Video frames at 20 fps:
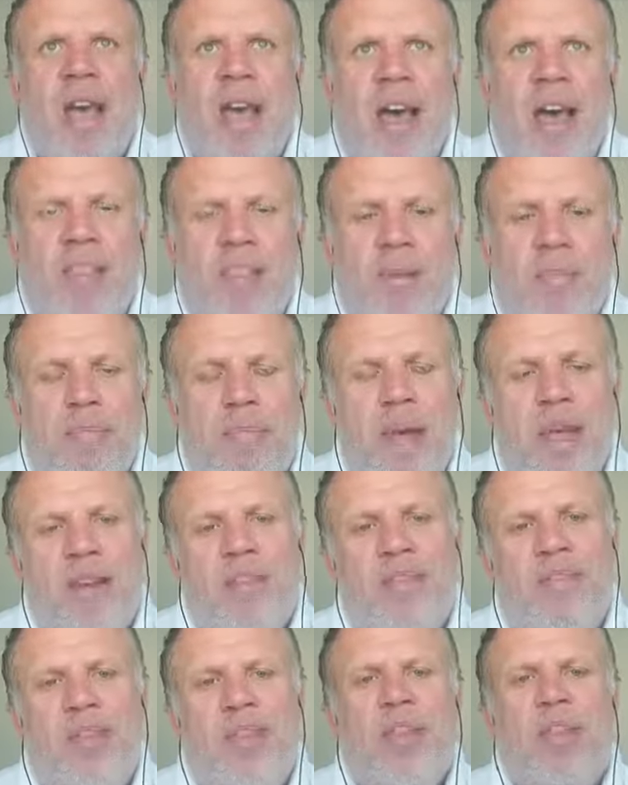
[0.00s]
and the
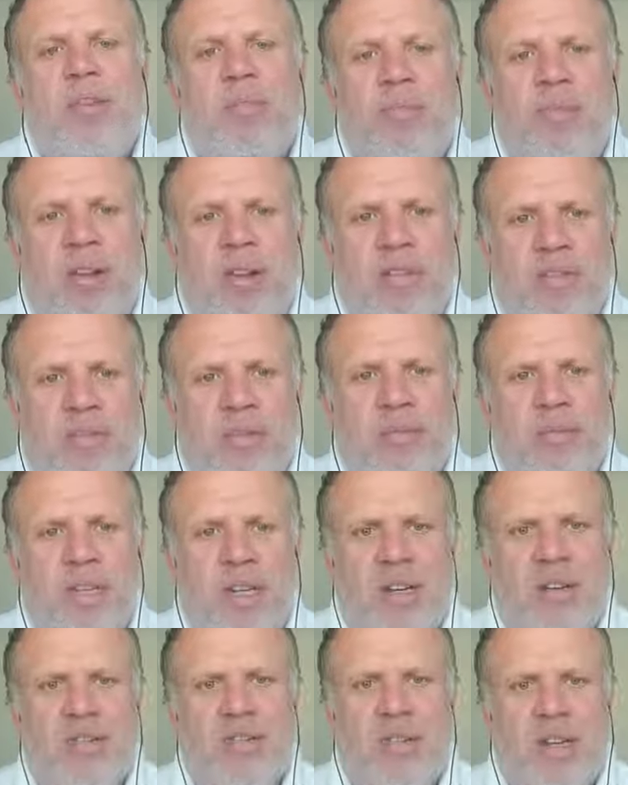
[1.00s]
benefit you bring from
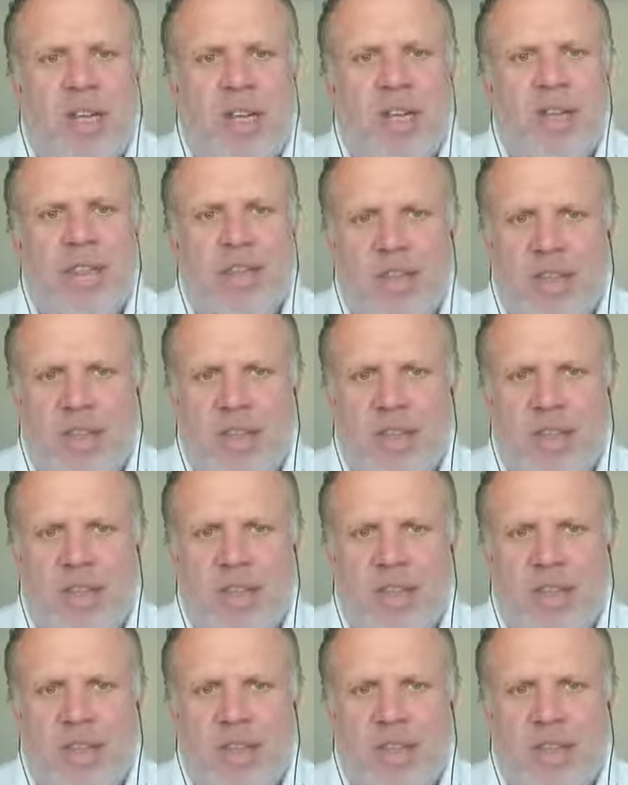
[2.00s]
delivering it.